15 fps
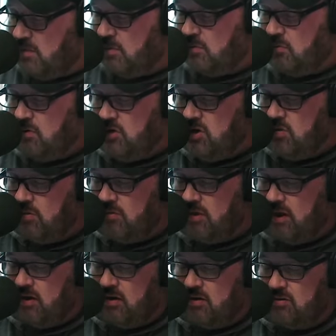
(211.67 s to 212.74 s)
But when you were
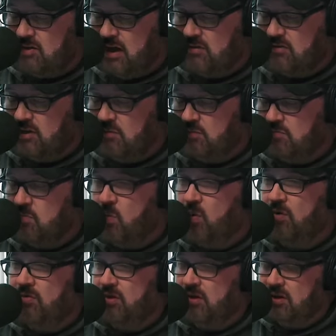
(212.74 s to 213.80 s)
there, it sounds like it was more
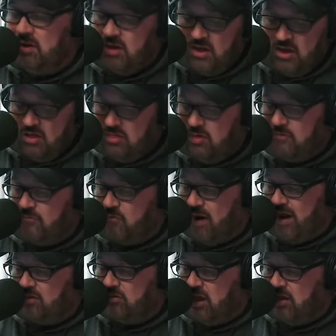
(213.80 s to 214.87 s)
the
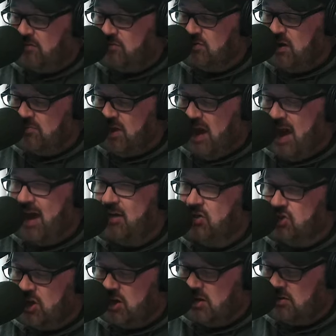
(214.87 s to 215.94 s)
frat life stuff, the
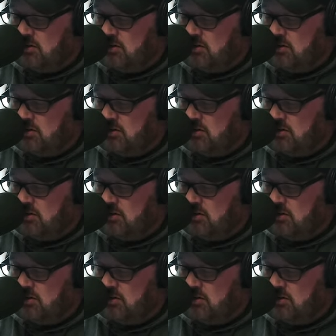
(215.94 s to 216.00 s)
hijinks,